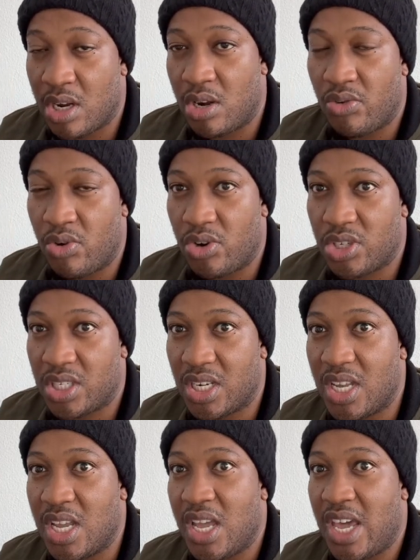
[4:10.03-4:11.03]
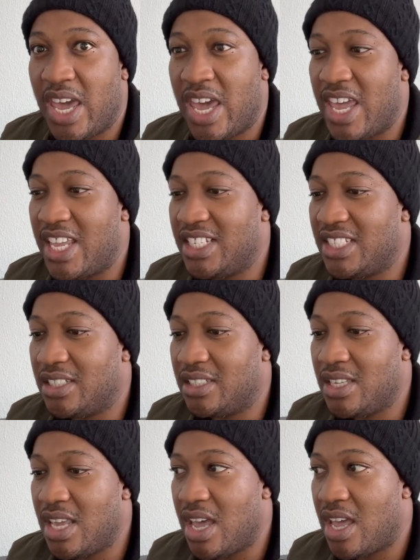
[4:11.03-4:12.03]
Roche. And
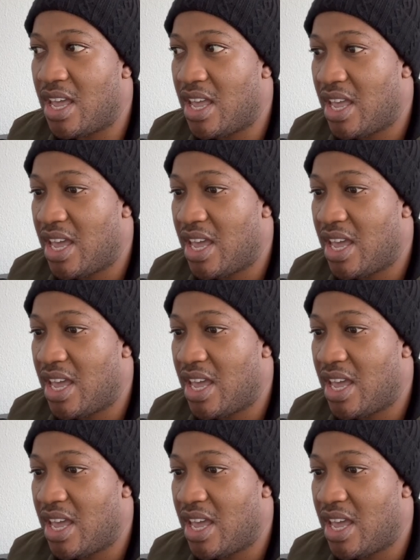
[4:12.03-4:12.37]
yeah,